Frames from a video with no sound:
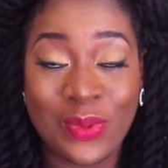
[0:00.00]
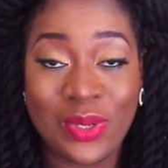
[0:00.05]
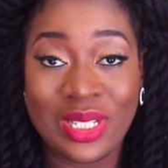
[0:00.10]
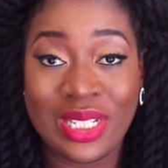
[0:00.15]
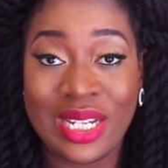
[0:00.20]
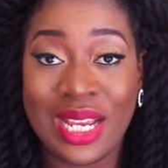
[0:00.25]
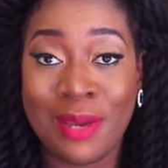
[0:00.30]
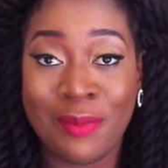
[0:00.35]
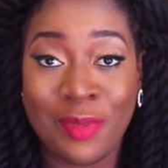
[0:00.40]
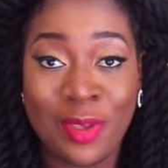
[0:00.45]

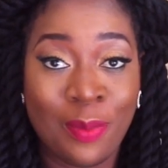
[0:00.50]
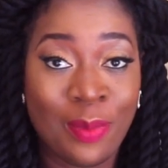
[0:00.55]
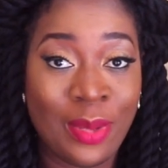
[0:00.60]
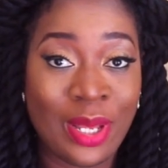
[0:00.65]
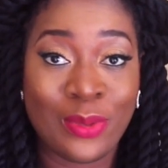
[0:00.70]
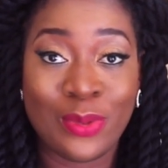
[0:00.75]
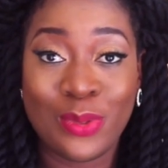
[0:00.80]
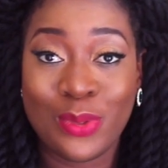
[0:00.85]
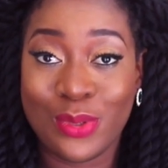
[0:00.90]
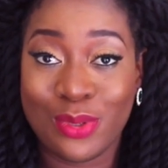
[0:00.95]
one I'm
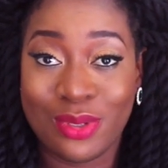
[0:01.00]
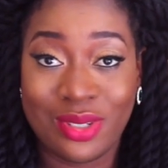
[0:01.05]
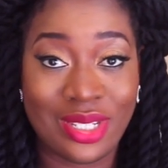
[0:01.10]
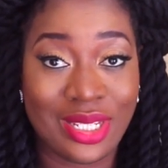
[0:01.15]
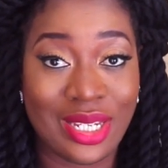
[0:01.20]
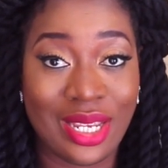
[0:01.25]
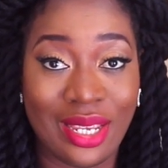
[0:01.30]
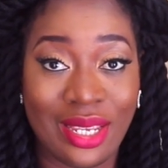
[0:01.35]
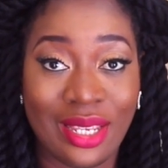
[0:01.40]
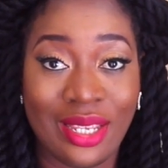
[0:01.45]
about to
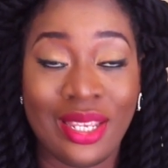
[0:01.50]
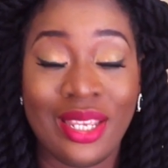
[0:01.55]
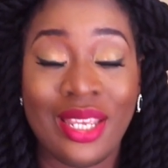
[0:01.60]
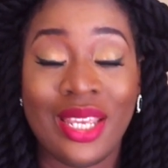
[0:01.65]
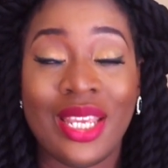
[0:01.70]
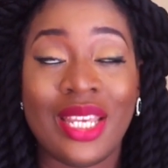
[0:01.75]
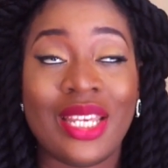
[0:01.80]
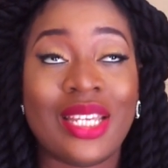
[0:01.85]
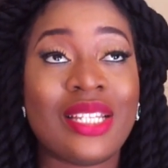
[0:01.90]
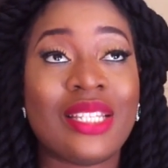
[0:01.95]
share
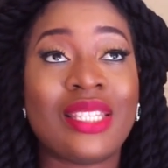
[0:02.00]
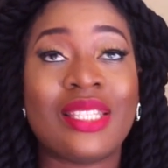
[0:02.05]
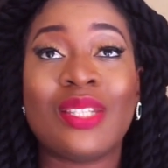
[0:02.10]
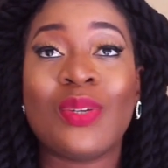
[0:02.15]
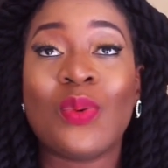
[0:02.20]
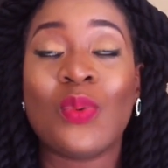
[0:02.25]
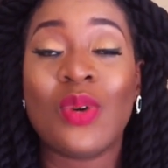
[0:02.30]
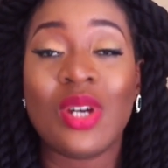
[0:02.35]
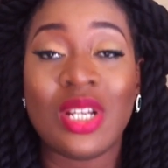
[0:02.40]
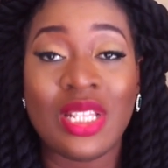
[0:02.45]
is
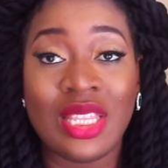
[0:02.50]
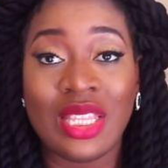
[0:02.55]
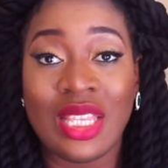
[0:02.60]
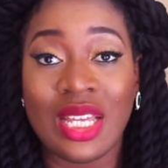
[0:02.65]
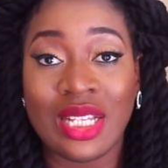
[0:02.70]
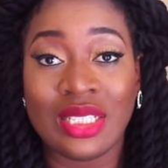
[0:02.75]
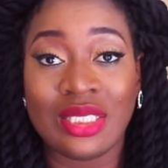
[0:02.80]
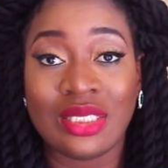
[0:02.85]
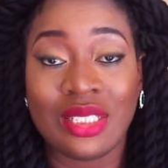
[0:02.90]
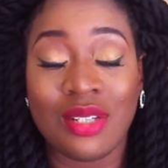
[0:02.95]
the one
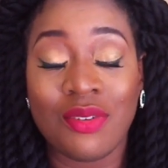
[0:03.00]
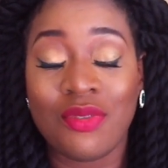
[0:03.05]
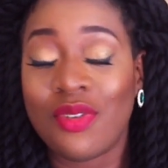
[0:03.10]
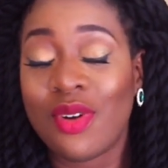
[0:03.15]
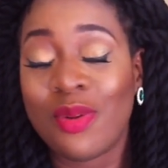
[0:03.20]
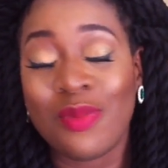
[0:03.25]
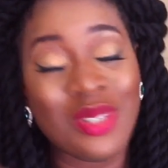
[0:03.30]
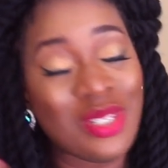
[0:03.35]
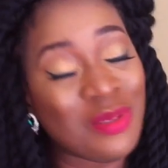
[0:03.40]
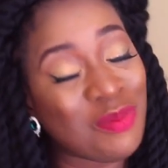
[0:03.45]
that
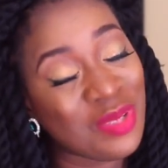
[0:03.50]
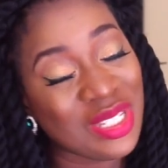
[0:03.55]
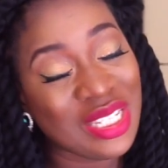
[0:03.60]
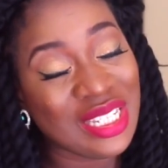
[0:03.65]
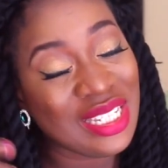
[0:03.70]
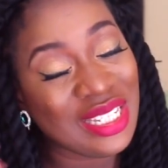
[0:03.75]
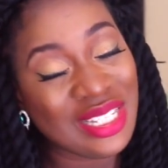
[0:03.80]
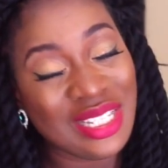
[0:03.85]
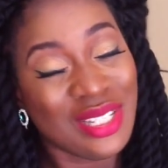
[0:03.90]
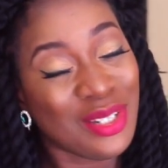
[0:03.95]
from the
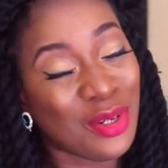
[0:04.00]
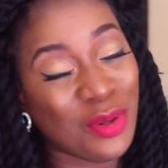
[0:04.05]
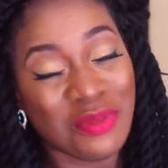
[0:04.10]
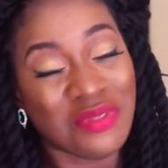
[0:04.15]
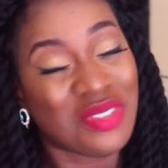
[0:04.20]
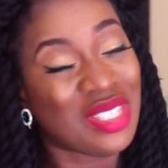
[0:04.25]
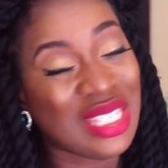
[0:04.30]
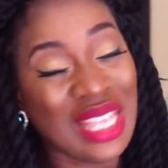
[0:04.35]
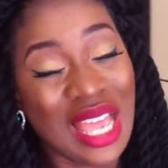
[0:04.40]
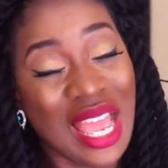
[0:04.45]
beginning of
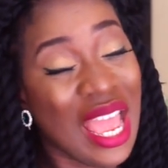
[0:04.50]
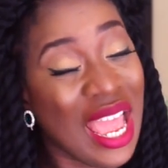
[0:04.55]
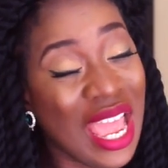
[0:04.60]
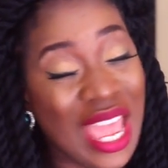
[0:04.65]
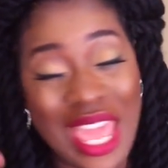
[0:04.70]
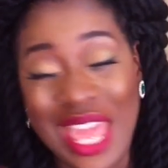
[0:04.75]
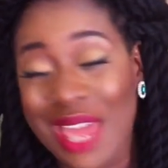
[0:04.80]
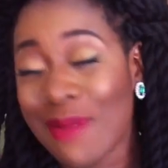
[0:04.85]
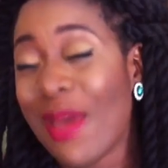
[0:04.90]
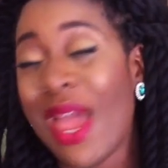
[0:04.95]

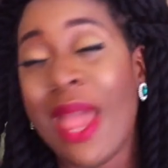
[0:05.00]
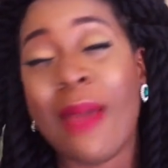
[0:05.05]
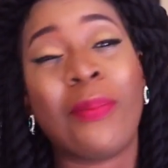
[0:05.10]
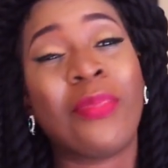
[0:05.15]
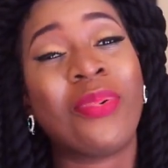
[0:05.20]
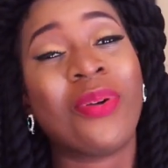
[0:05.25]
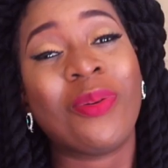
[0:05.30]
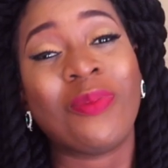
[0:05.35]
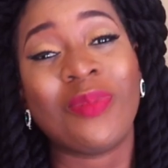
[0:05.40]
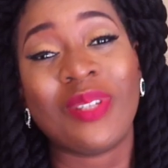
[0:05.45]
time, I
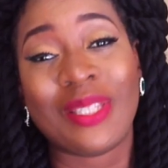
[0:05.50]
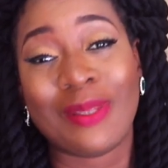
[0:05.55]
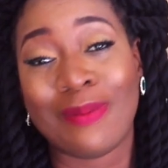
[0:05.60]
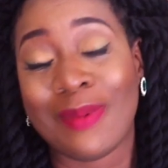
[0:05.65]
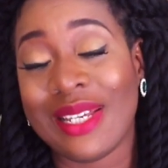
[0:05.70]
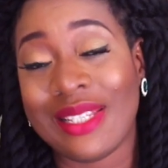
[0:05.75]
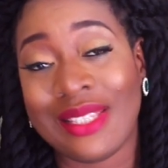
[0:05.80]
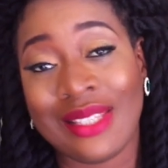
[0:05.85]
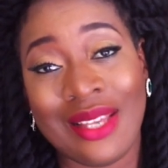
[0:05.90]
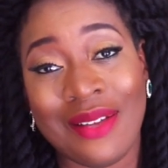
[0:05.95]
promised
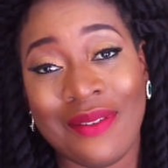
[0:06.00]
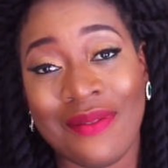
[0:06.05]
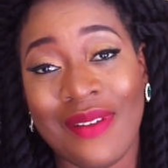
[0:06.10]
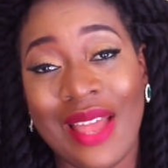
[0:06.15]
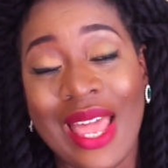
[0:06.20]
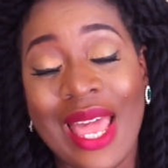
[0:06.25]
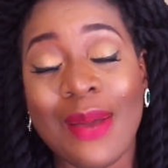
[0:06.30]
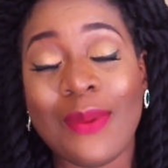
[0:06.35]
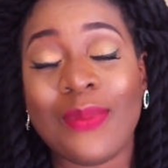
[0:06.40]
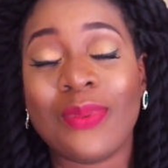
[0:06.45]
myself
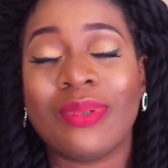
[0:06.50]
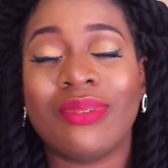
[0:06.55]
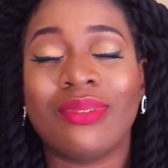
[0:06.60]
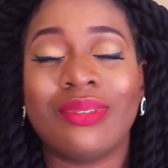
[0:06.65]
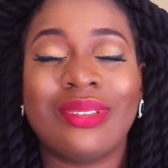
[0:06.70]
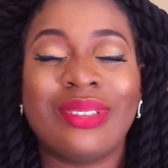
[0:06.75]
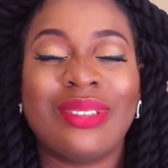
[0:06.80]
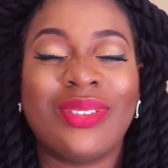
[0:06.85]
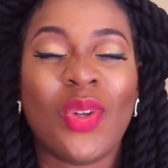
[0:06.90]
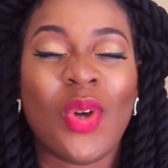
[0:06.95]
I will
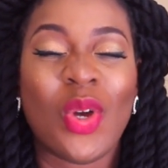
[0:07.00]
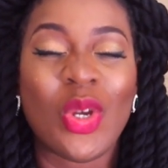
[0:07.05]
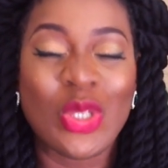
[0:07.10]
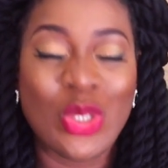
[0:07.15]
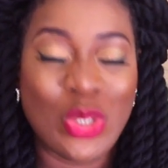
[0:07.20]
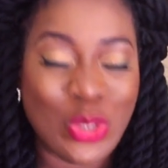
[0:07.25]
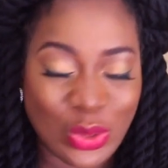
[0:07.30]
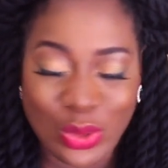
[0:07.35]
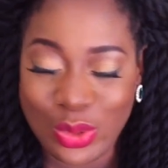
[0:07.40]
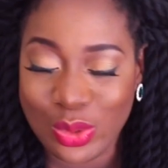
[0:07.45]

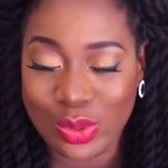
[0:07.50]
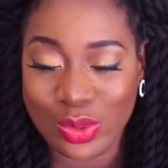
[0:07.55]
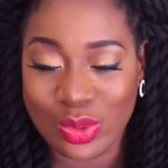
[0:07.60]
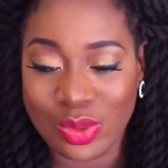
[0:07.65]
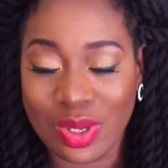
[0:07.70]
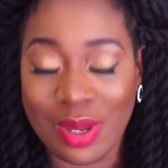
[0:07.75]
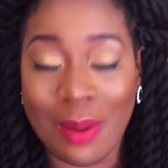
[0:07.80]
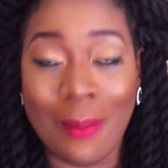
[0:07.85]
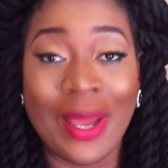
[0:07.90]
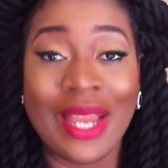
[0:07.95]
not do,
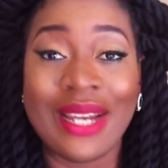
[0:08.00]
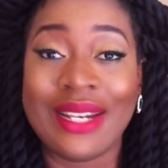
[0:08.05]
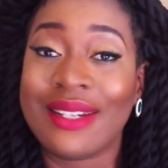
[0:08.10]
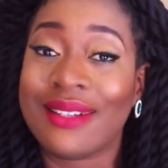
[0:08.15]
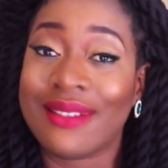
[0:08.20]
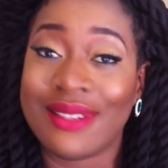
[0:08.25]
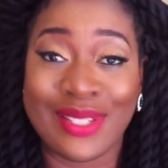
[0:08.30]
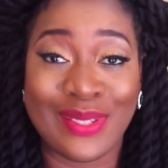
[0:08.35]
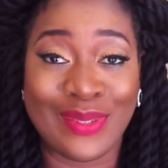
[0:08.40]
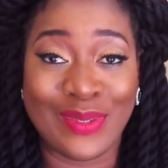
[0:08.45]
by the
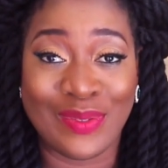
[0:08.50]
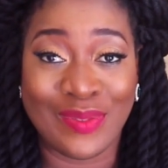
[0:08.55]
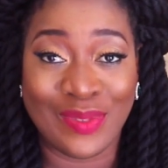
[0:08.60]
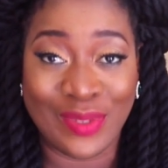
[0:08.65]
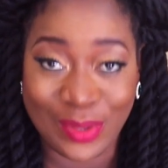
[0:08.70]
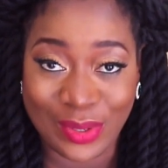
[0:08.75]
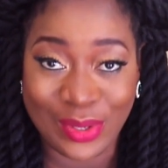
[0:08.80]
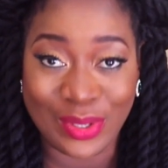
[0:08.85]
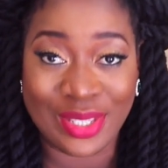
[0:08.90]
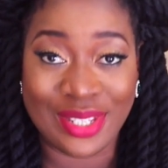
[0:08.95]
grace of
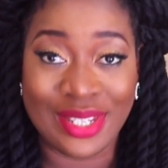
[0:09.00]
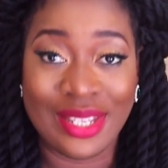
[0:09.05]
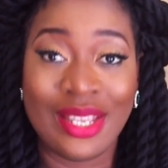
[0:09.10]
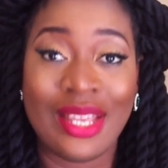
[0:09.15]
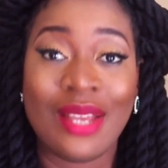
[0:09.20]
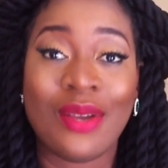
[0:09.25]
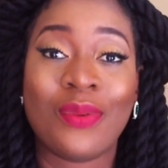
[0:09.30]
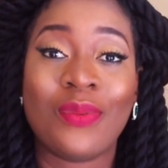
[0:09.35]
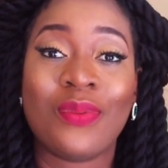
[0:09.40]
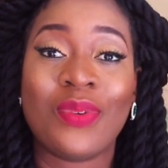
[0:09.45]
God,
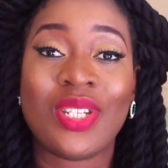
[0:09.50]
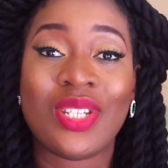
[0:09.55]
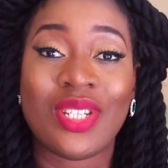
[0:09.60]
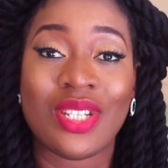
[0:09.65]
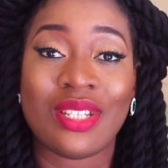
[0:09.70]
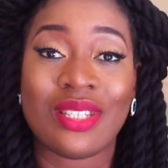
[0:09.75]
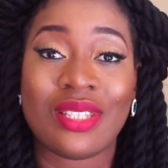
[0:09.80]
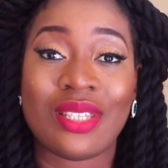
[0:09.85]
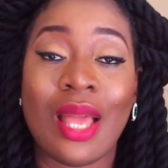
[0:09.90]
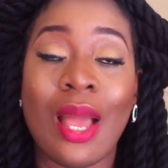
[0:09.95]
which
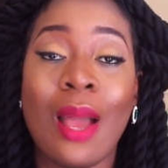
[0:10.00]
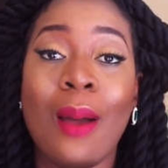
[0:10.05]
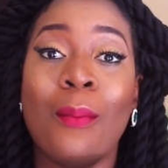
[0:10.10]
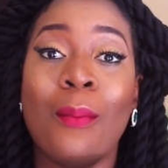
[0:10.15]
is